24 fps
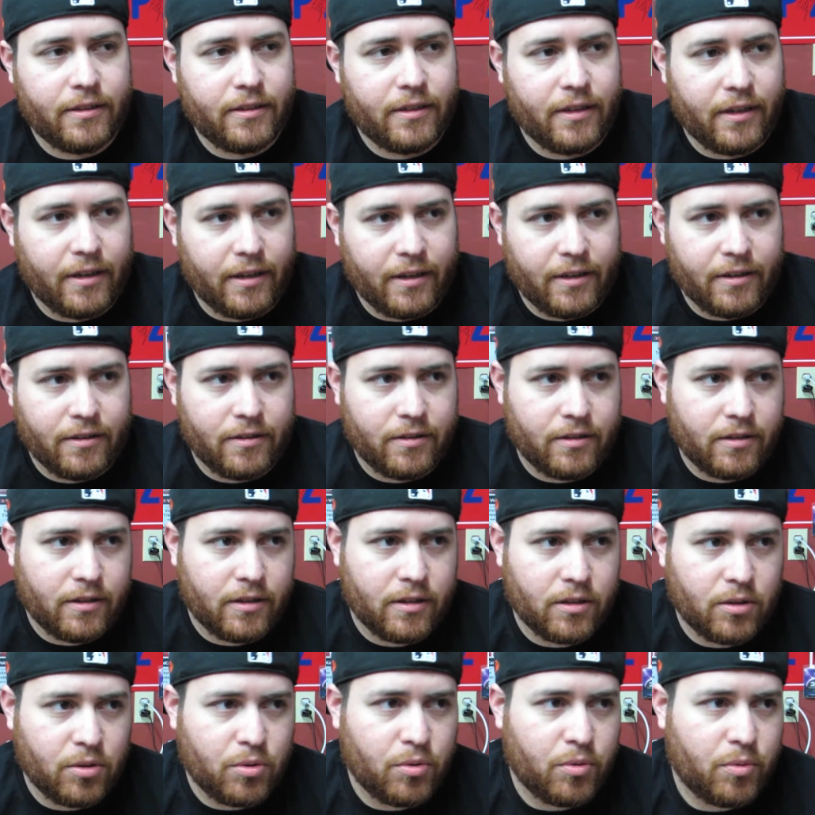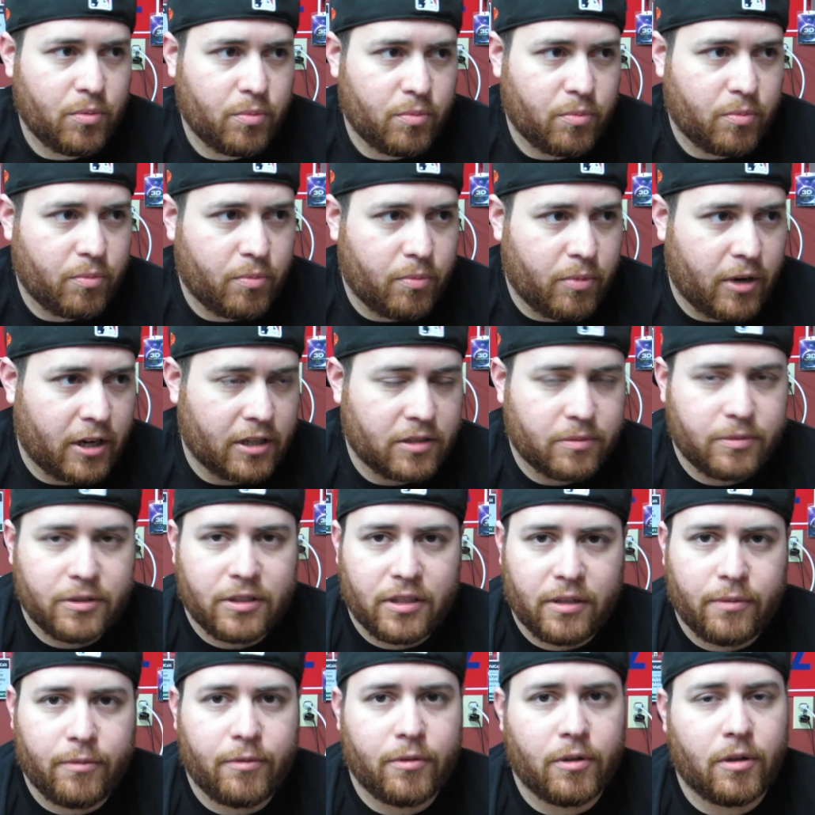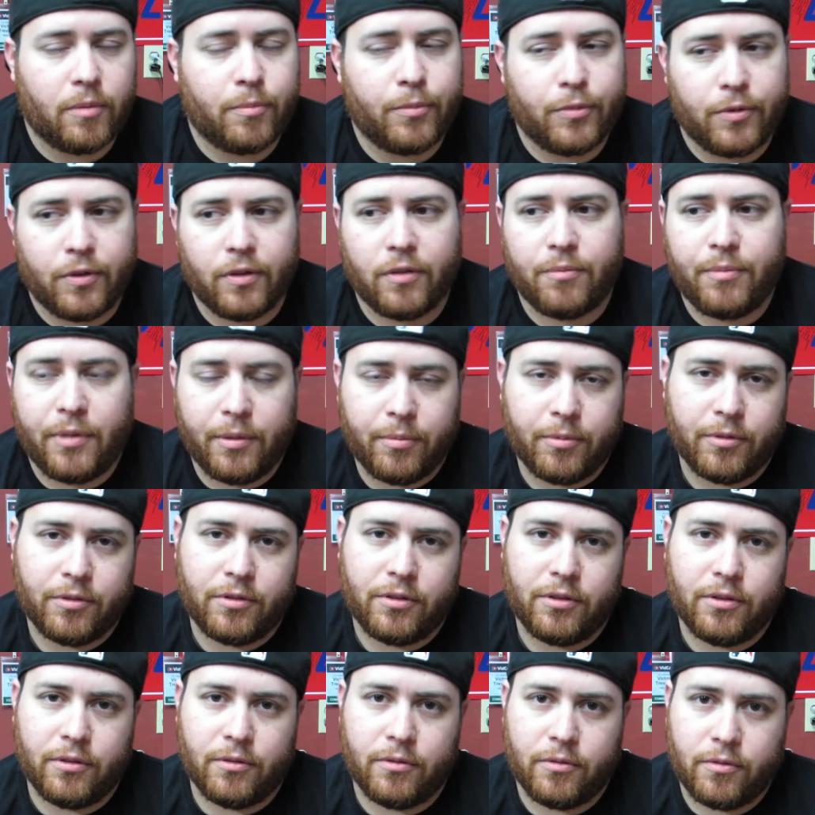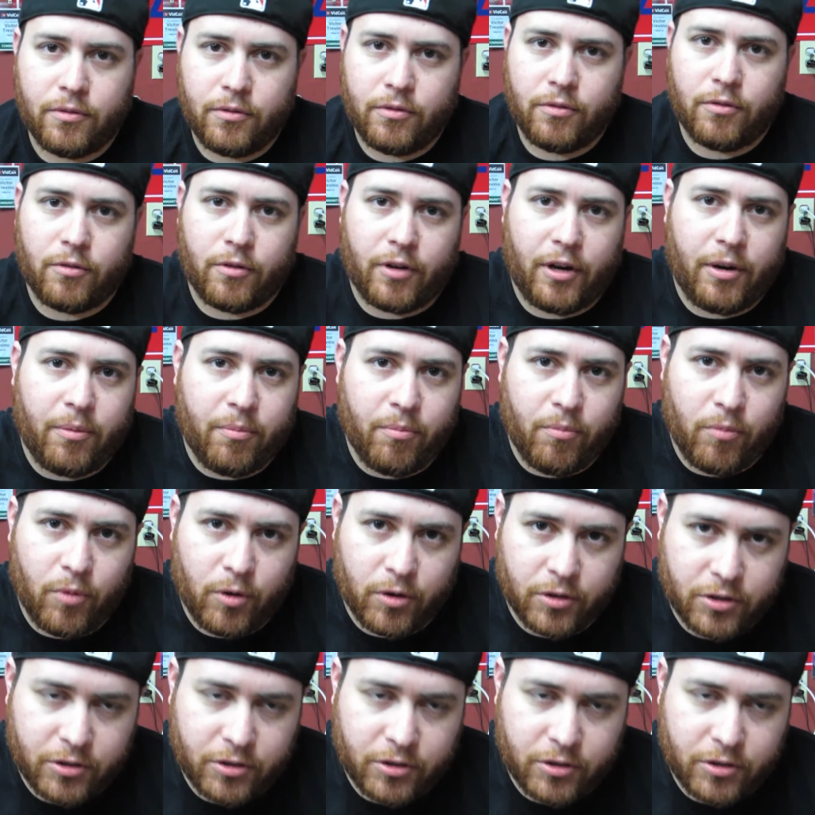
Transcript: and possibly teaming up with other people to create more